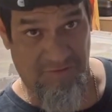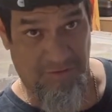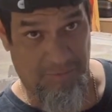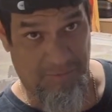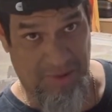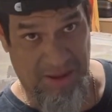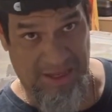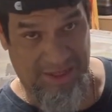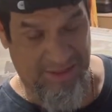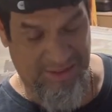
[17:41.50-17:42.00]

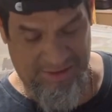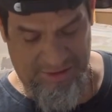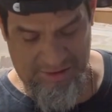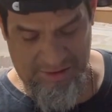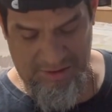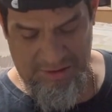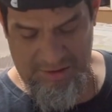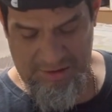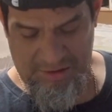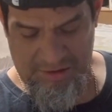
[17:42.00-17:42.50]

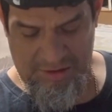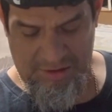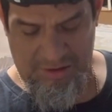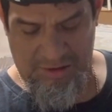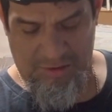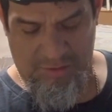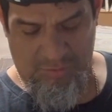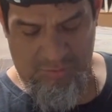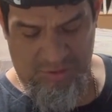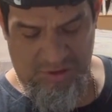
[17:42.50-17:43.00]
painted
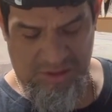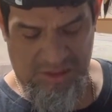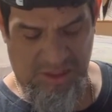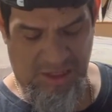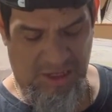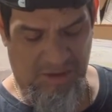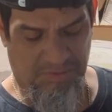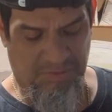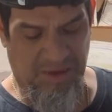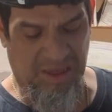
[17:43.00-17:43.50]

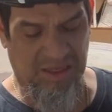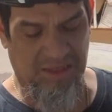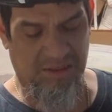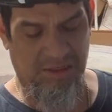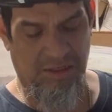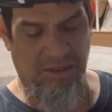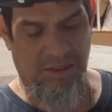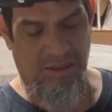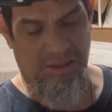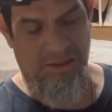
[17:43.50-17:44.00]
with a
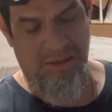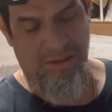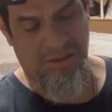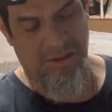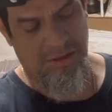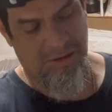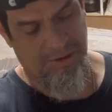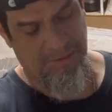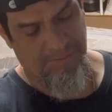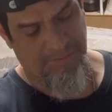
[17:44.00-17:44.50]
paint gun,
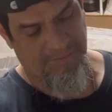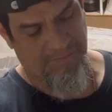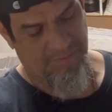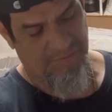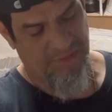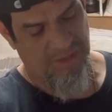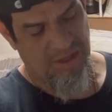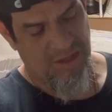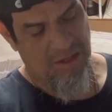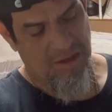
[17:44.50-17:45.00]

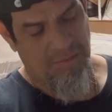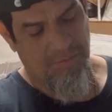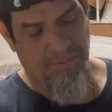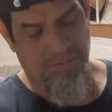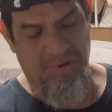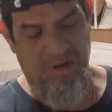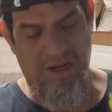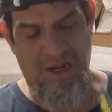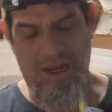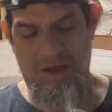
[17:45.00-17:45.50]

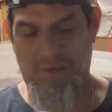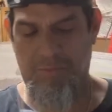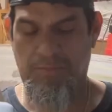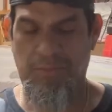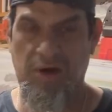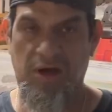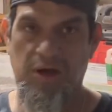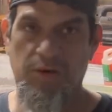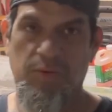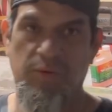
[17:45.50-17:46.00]
but I
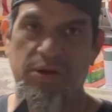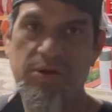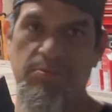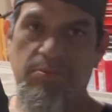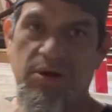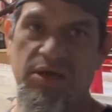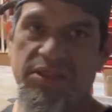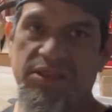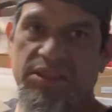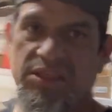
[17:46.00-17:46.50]
went and
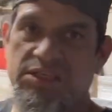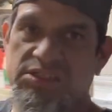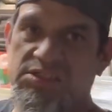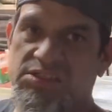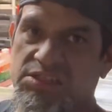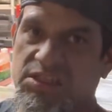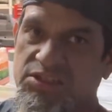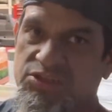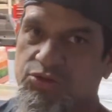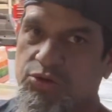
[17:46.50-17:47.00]
bought this
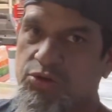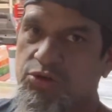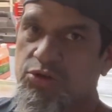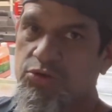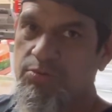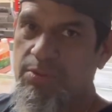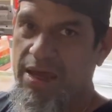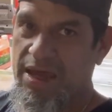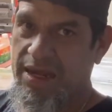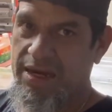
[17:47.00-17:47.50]
Central
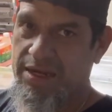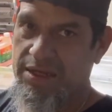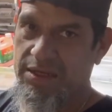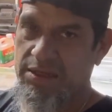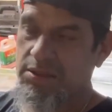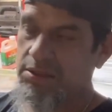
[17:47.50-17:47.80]
Pneumatic